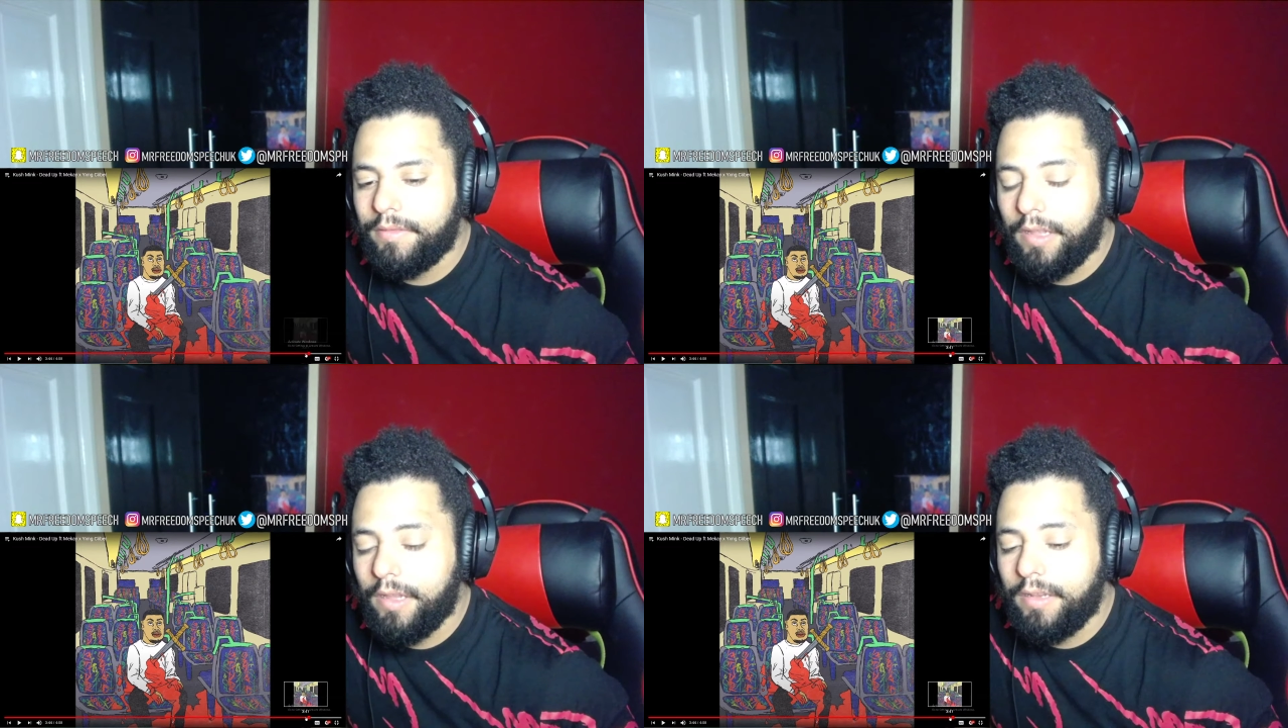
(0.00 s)

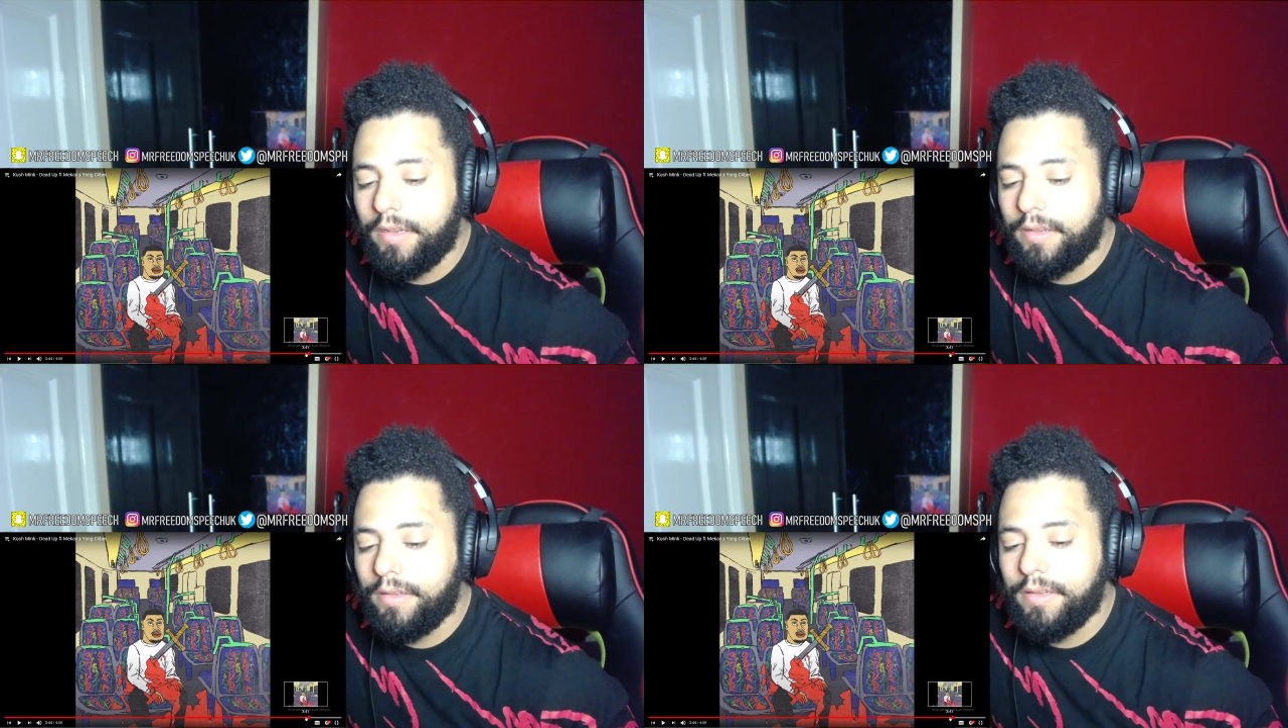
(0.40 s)
I didn't
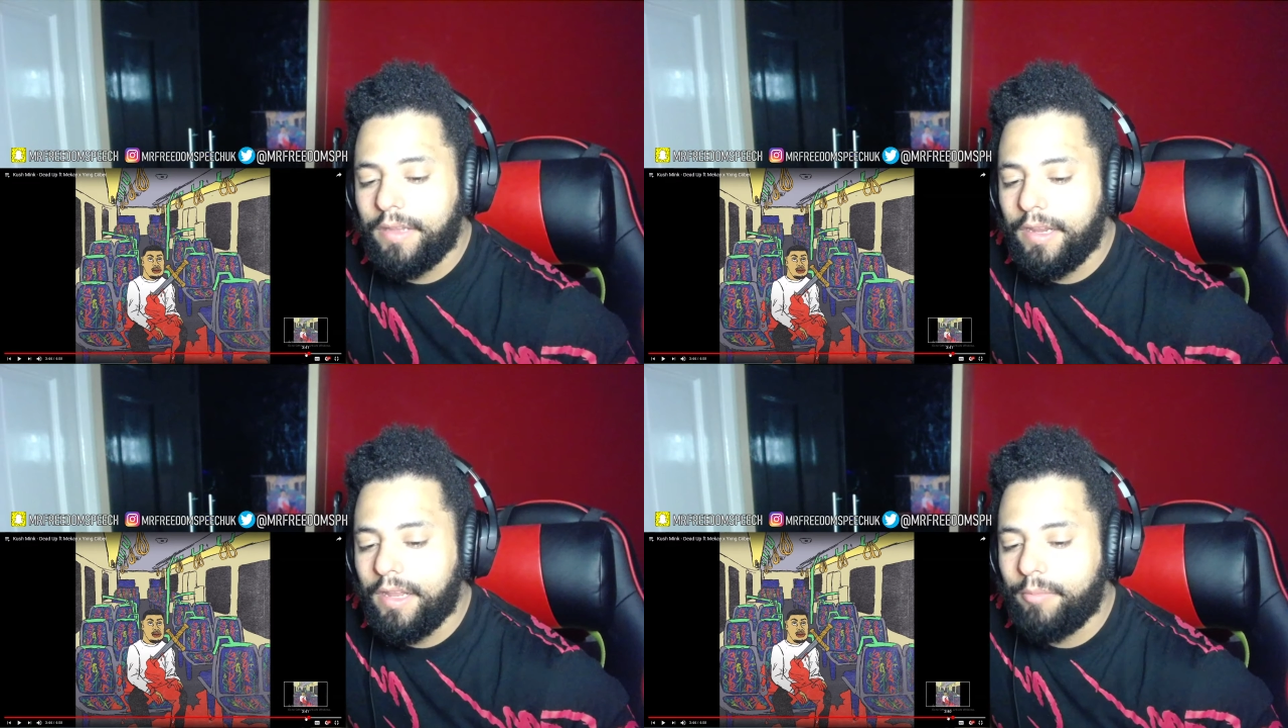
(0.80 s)
get
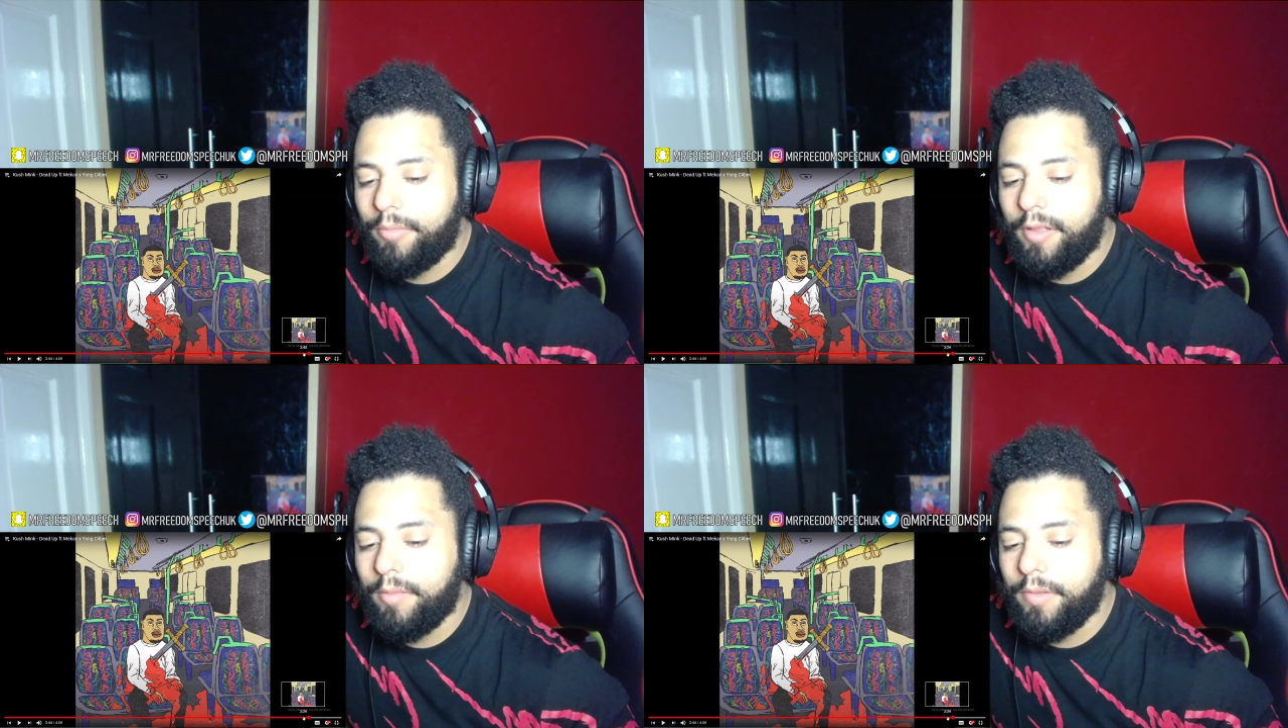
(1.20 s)
that
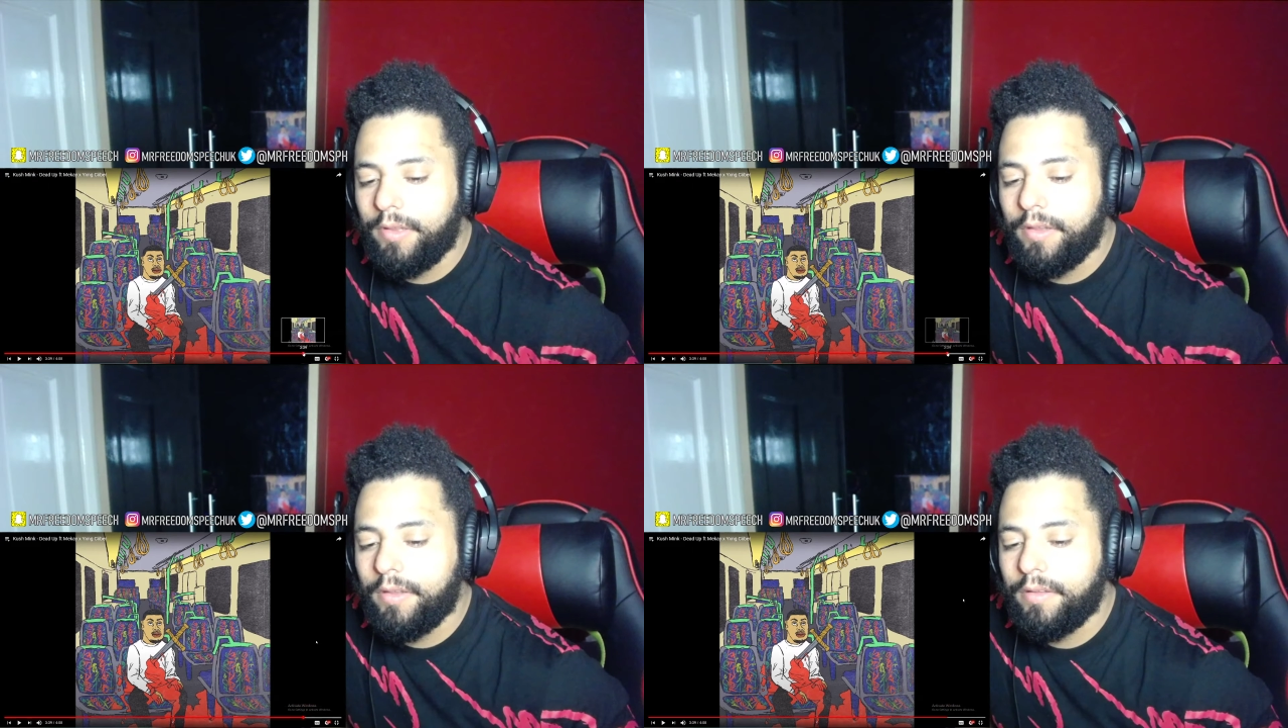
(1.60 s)
far, but yeah.